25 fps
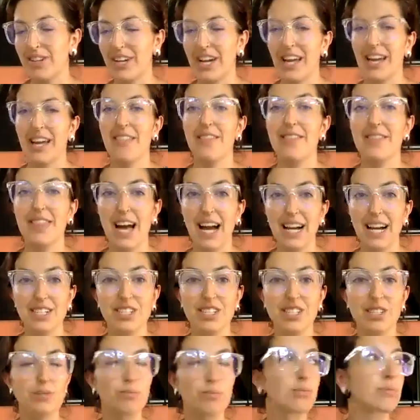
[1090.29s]
Okay, and that
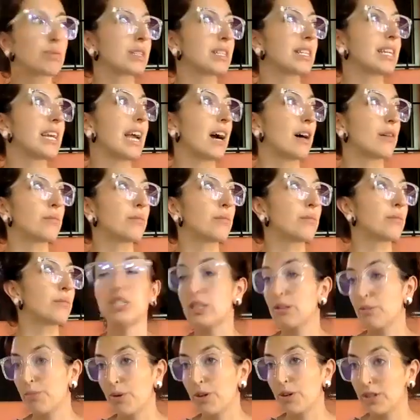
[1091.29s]
just really helps
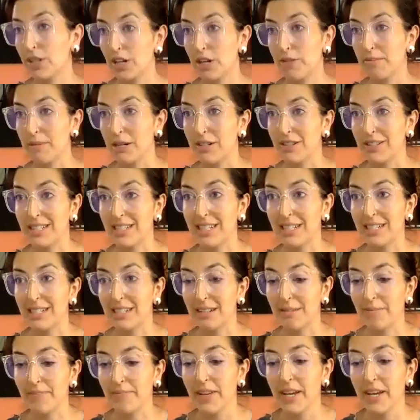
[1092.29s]
to support their immune
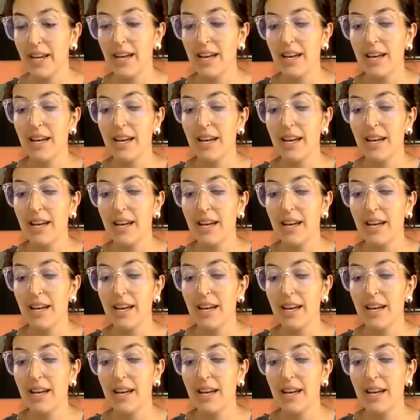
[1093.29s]
system.